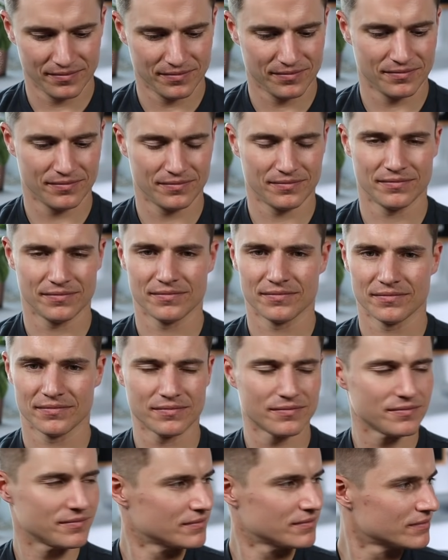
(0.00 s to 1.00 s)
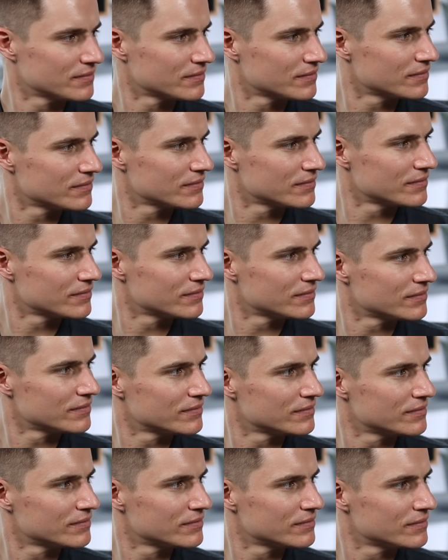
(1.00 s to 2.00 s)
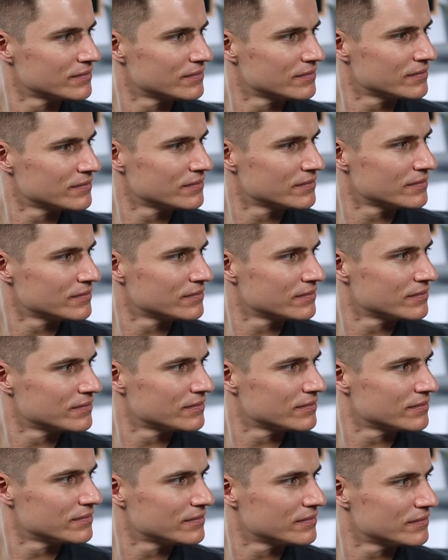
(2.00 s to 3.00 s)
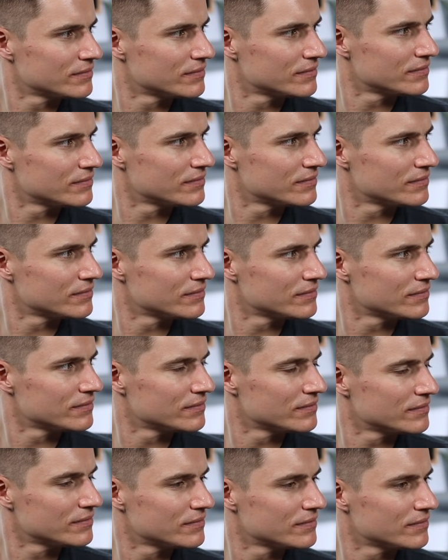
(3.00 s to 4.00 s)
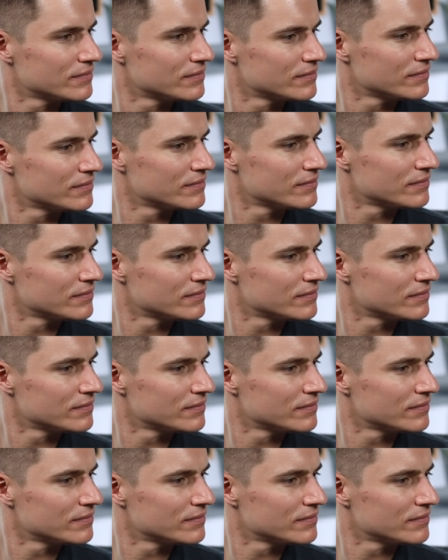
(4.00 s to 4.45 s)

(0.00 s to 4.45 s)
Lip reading: The person shown says nothing.